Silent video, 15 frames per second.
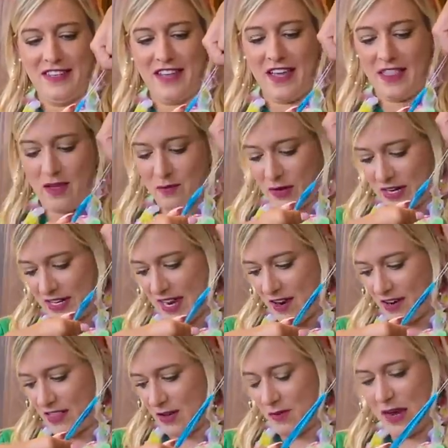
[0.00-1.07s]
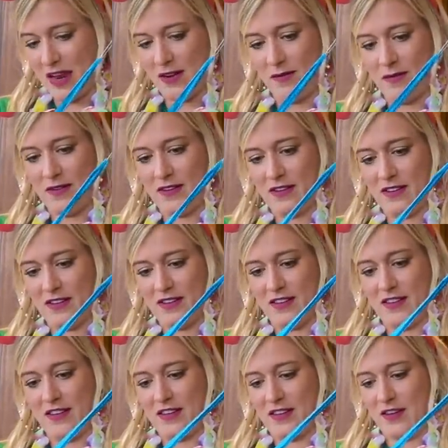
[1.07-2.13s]
And then put it down at the bottom? Oh,
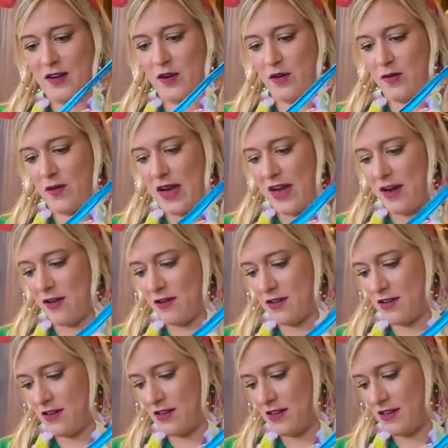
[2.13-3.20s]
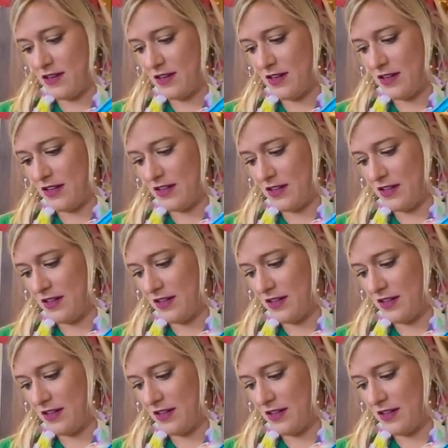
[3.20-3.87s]
wow.